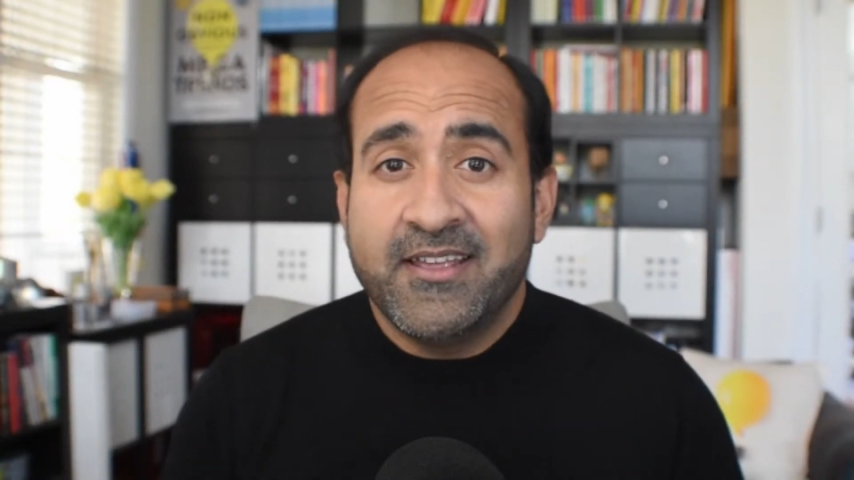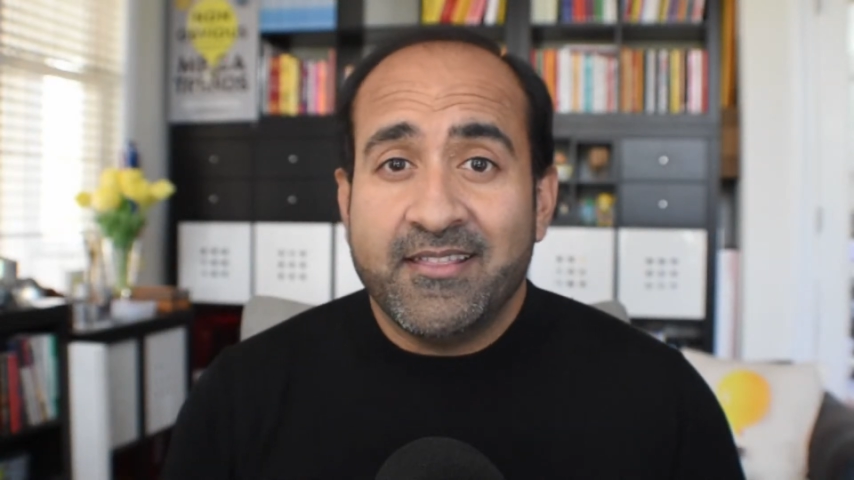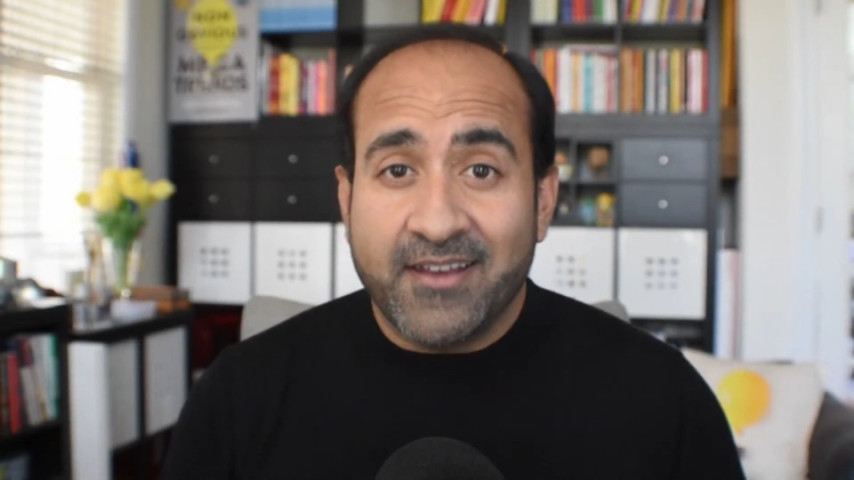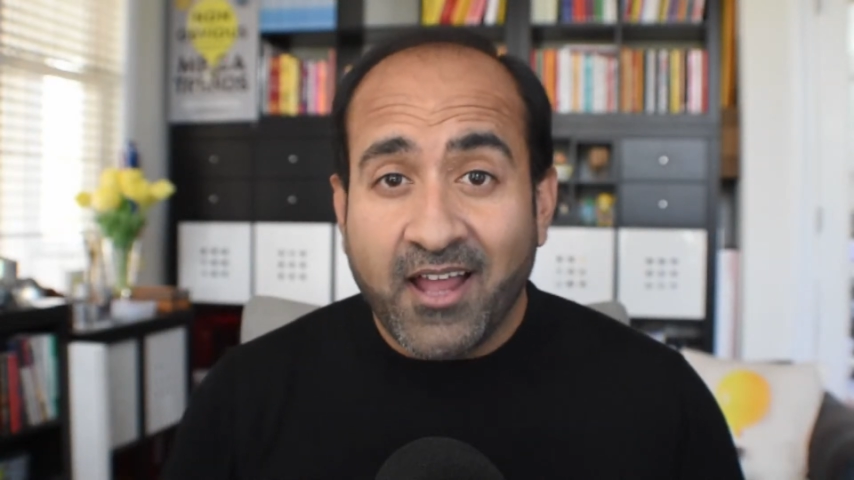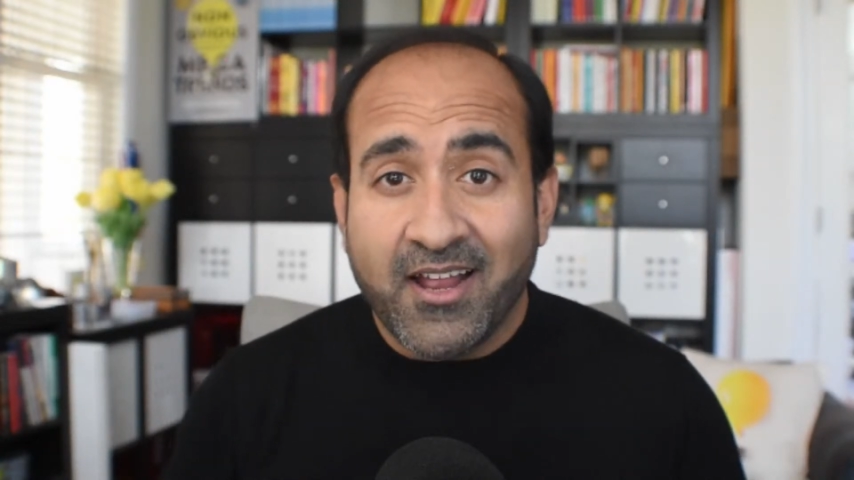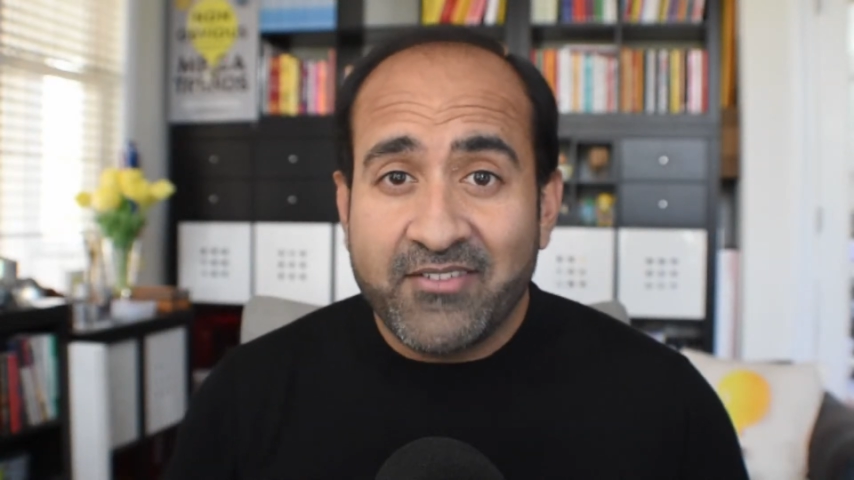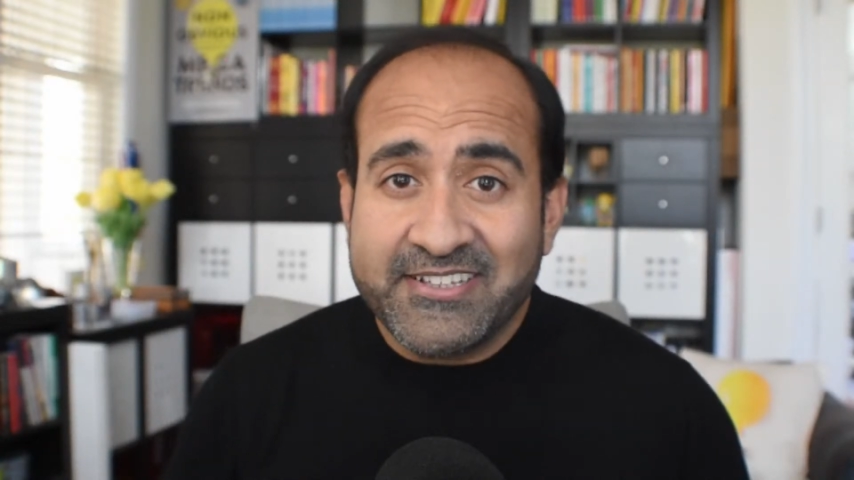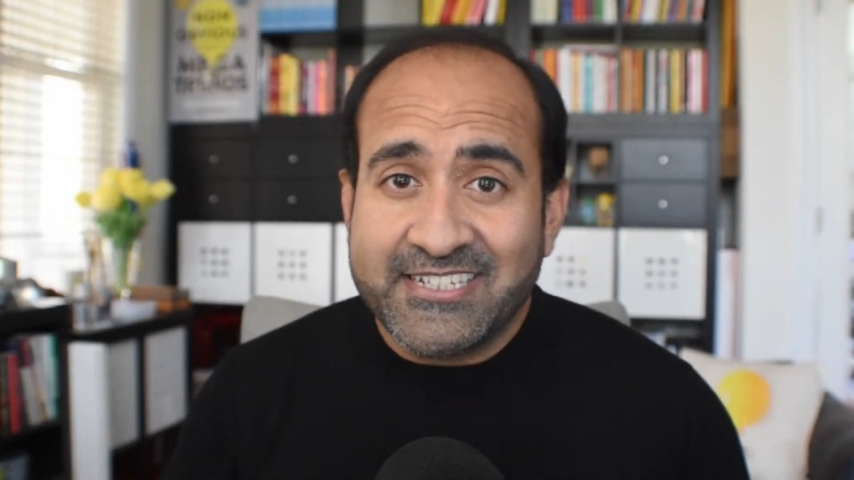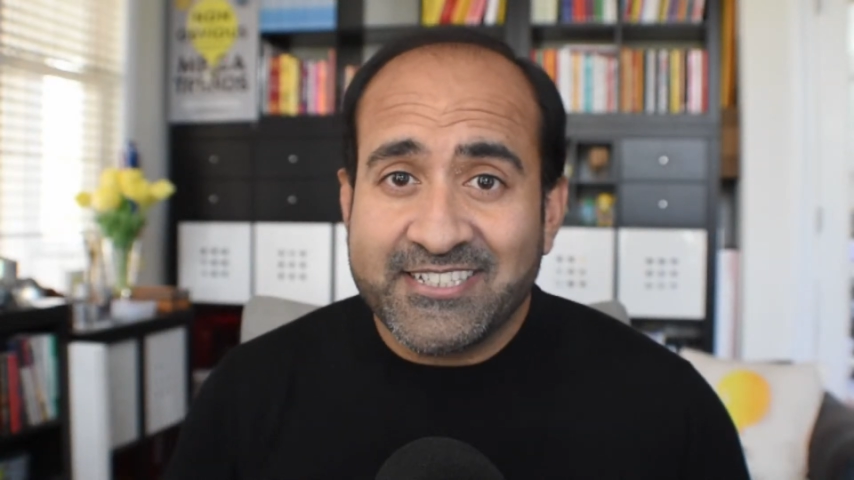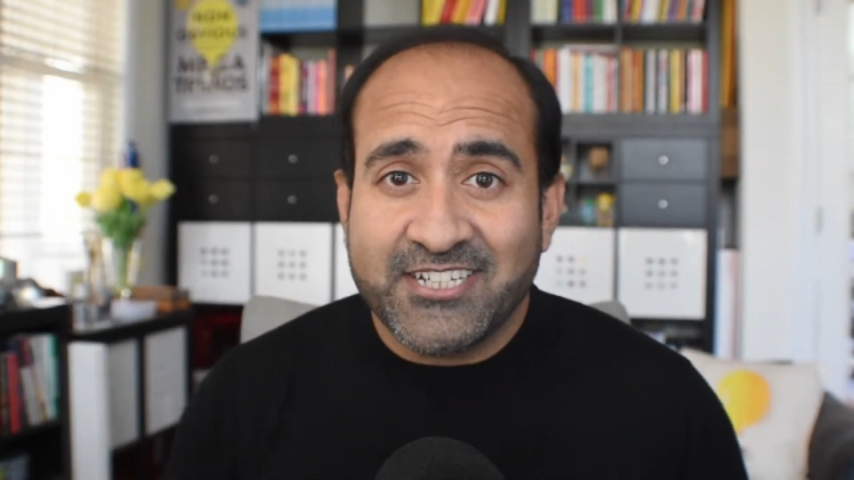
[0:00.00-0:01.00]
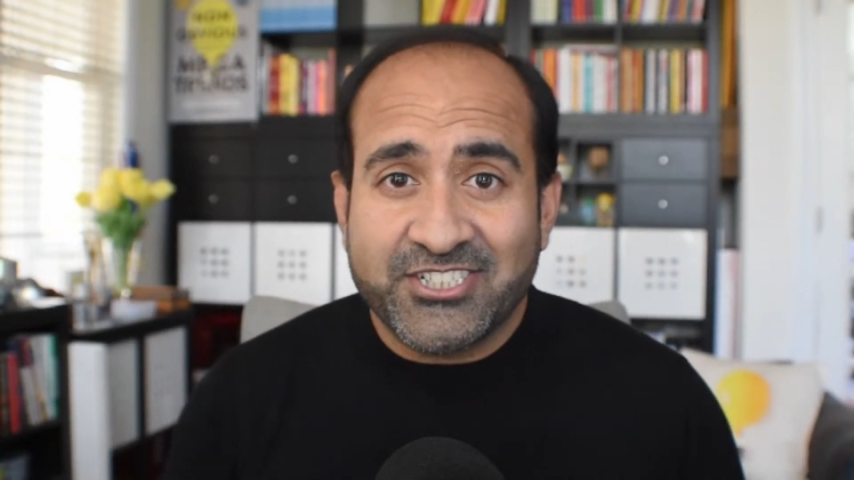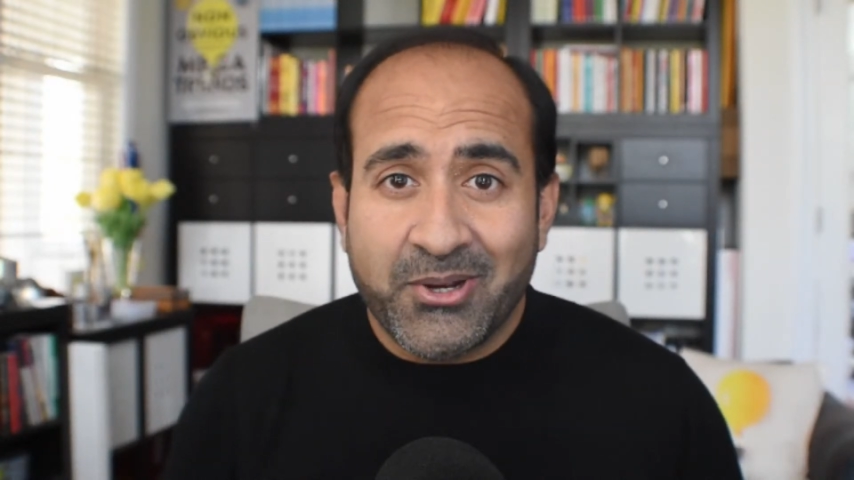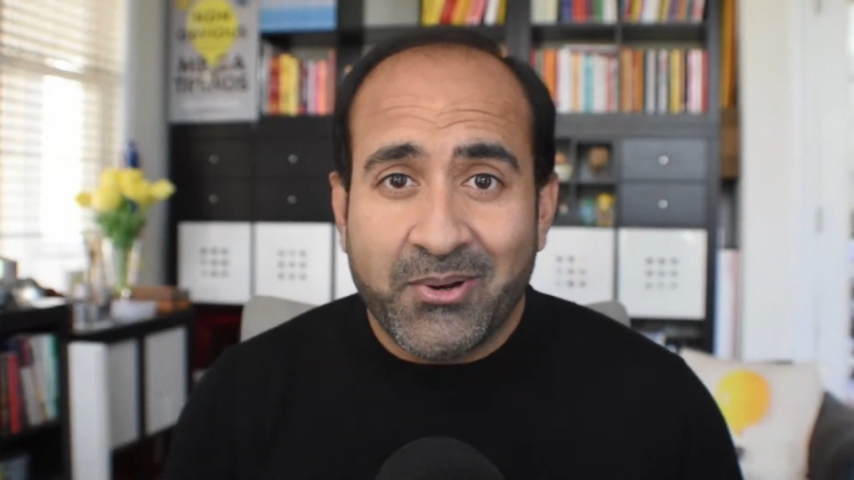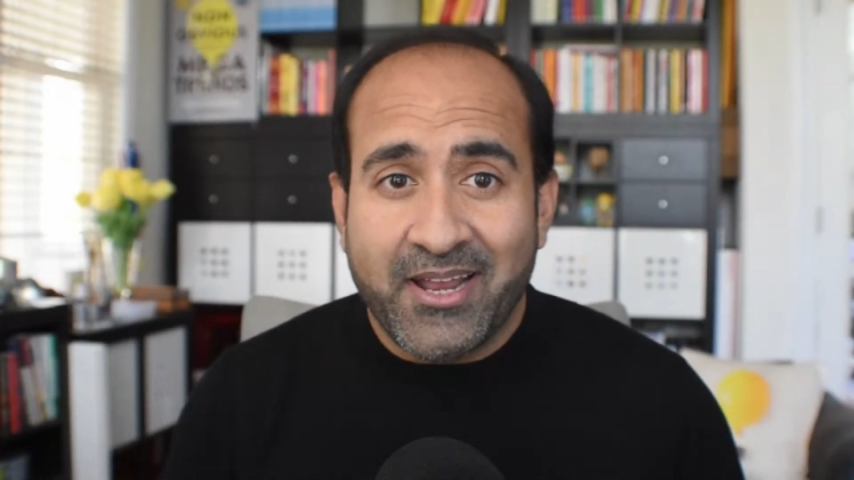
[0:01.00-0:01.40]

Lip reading: the Non-Obvious Insight Show